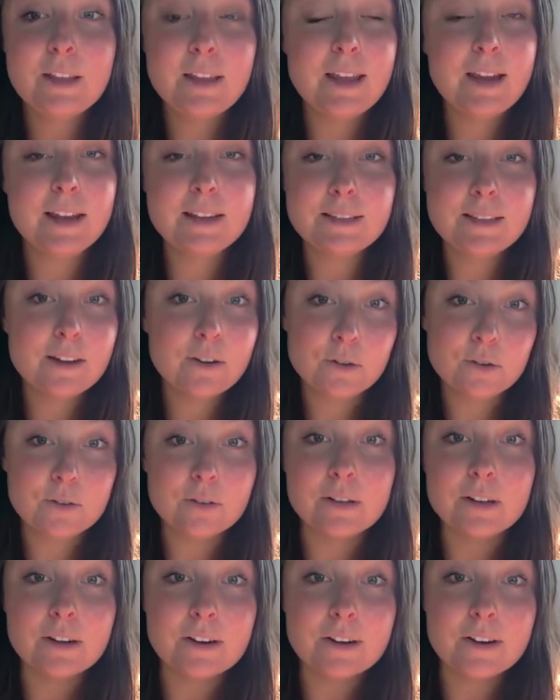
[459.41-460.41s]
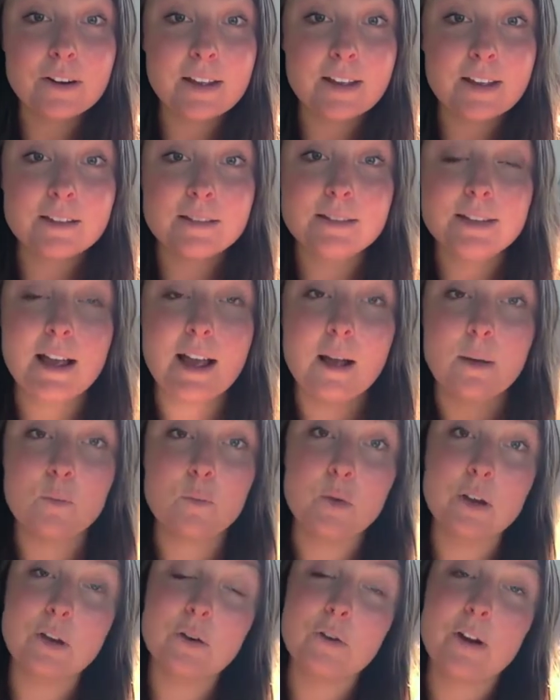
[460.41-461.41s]
like I said earlier, is
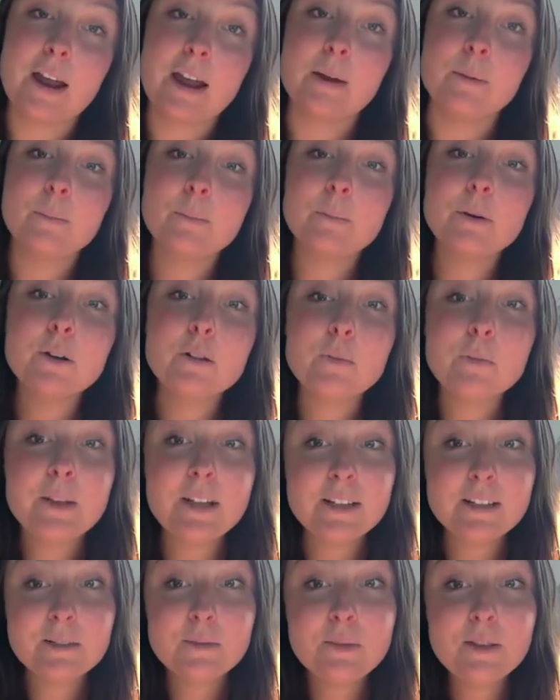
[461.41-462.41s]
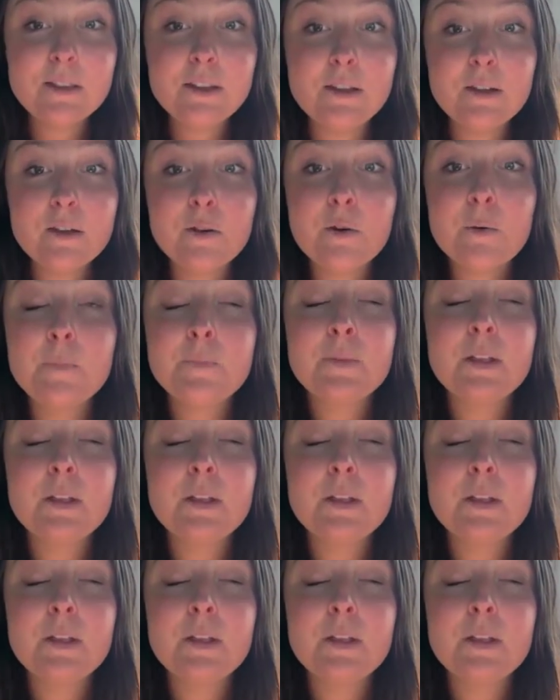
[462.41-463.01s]
we create birth plans with you.